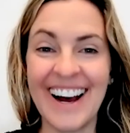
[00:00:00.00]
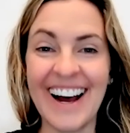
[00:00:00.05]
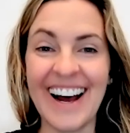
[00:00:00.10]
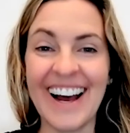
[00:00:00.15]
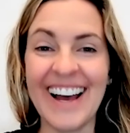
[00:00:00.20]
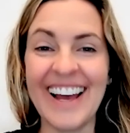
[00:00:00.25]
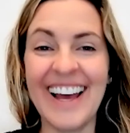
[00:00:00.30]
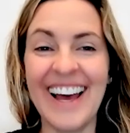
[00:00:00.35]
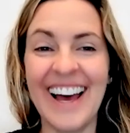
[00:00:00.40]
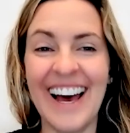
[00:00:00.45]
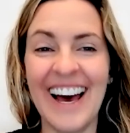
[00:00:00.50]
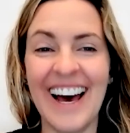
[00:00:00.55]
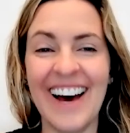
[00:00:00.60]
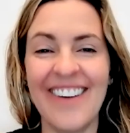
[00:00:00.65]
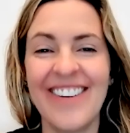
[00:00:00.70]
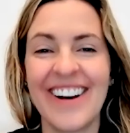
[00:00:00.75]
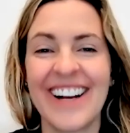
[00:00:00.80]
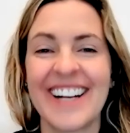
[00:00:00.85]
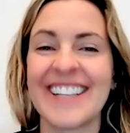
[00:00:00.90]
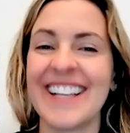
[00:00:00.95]
I
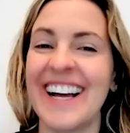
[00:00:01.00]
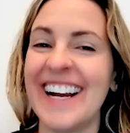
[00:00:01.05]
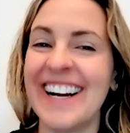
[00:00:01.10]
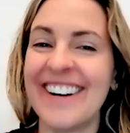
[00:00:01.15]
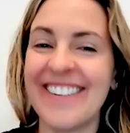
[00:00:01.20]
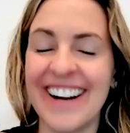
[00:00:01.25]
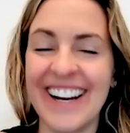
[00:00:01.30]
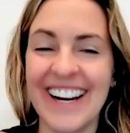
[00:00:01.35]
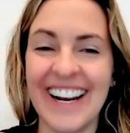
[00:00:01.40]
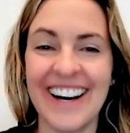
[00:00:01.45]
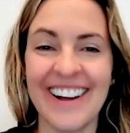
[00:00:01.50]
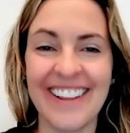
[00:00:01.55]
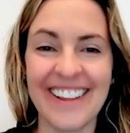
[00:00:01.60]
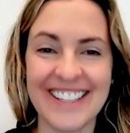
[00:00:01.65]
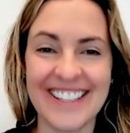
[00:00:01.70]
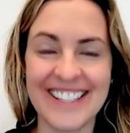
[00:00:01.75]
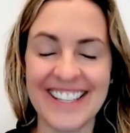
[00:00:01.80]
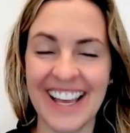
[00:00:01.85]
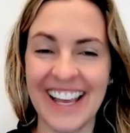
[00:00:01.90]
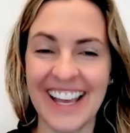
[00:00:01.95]
have a client right now
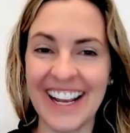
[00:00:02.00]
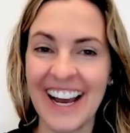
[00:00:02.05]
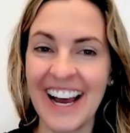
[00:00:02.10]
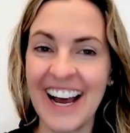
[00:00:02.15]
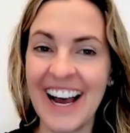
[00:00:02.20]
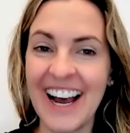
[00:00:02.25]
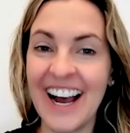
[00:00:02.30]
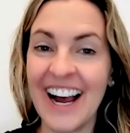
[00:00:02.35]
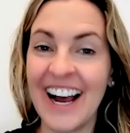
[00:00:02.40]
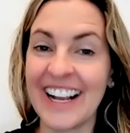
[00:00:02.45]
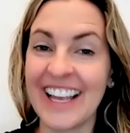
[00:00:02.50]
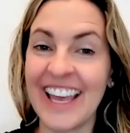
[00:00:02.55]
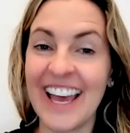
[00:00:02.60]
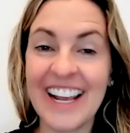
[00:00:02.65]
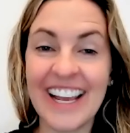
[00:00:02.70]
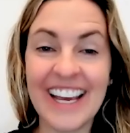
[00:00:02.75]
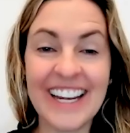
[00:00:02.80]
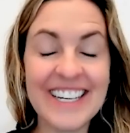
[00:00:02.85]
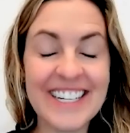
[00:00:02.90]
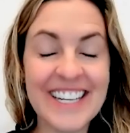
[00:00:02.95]
that's like,
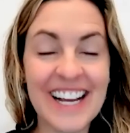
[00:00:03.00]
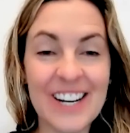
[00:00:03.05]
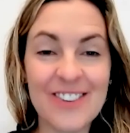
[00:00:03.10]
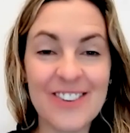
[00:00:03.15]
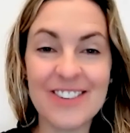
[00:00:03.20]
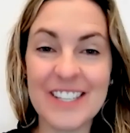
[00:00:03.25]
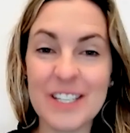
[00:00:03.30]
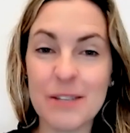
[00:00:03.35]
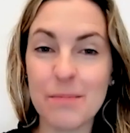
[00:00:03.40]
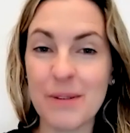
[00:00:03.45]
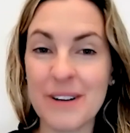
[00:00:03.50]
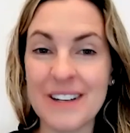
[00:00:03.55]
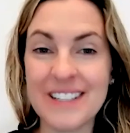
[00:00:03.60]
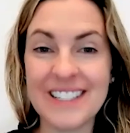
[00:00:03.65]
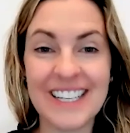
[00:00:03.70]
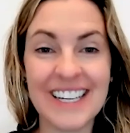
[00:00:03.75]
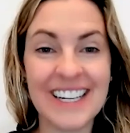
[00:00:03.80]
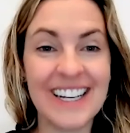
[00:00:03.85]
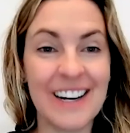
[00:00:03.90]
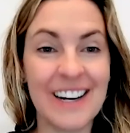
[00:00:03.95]
can't get in touch with this
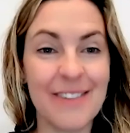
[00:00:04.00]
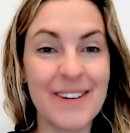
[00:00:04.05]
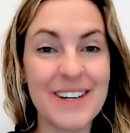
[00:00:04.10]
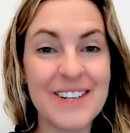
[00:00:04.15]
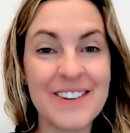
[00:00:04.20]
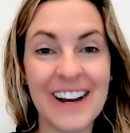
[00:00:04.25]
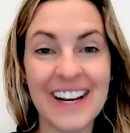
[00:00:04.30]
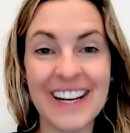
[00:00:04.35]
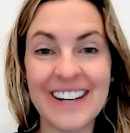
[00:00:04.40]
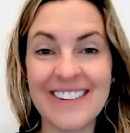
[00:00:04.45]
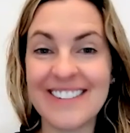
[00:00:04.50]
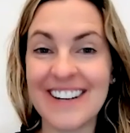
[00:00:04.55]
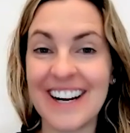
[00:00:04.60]
person. I've been trying.